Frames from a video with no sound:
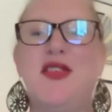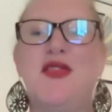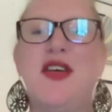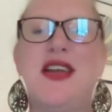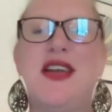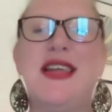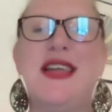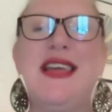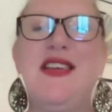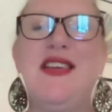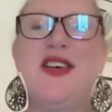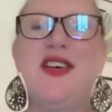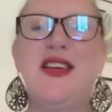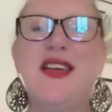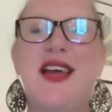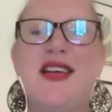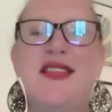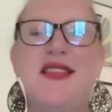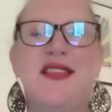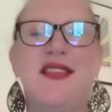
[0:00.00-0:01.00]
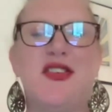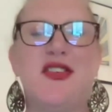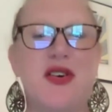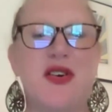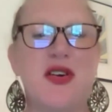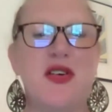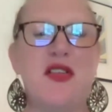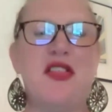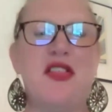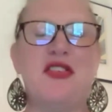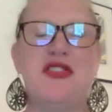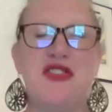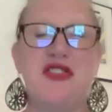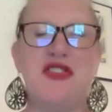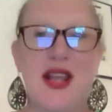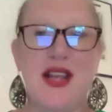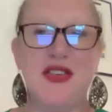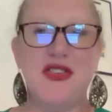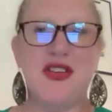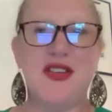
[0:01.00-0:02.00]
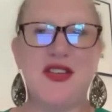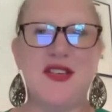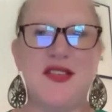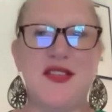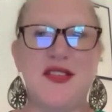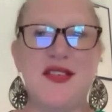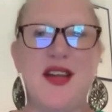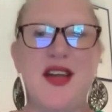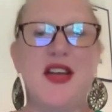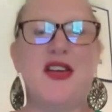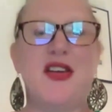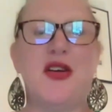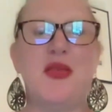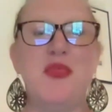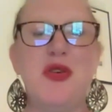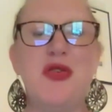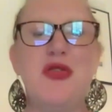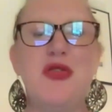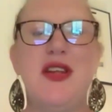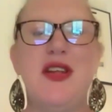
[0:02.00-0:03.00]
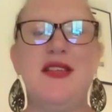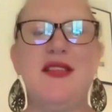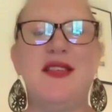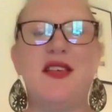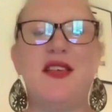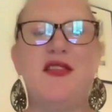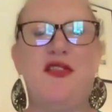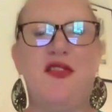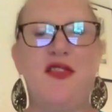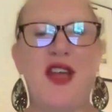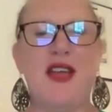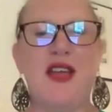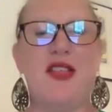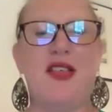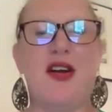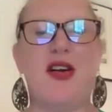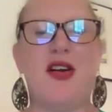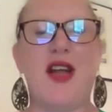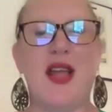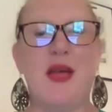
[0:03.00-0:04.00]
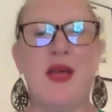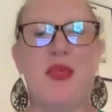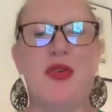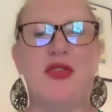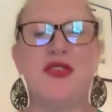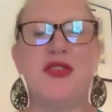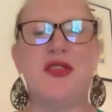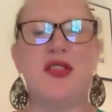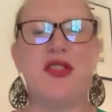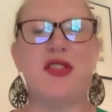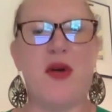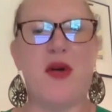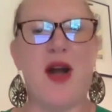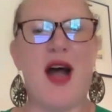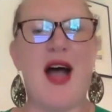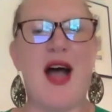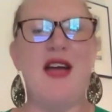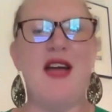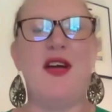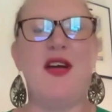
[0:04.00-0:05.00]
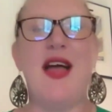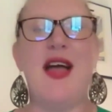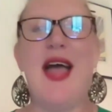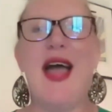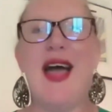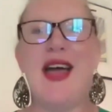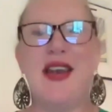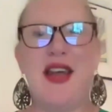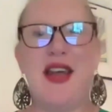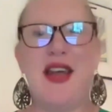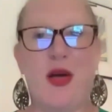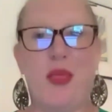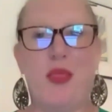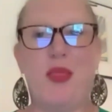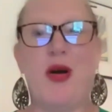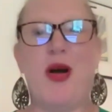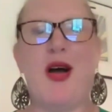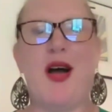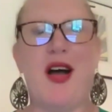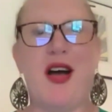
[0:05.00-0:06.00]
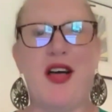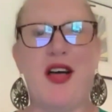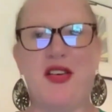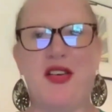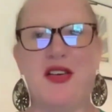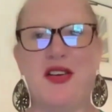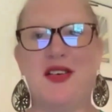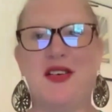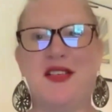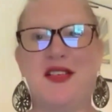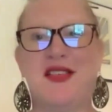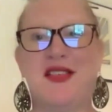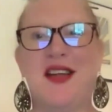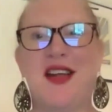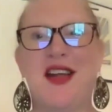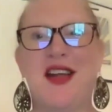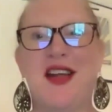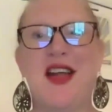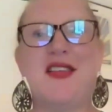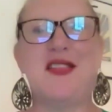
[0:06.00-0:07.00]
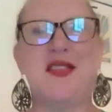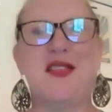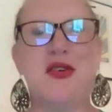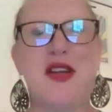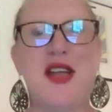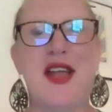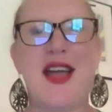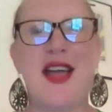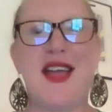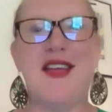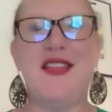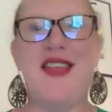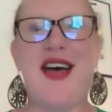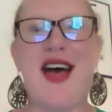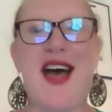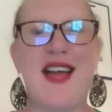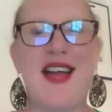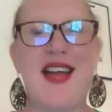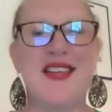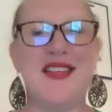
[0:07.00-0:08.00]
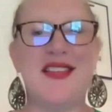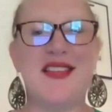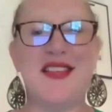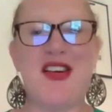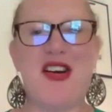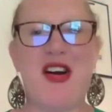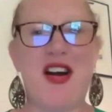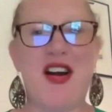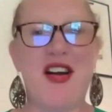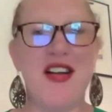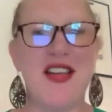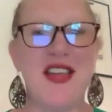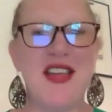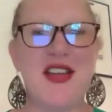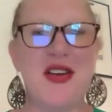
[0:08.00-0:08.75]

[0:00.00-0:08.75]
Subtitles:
so that even as the earth changes, communities of faith are able to thrive and help others. So again, that is our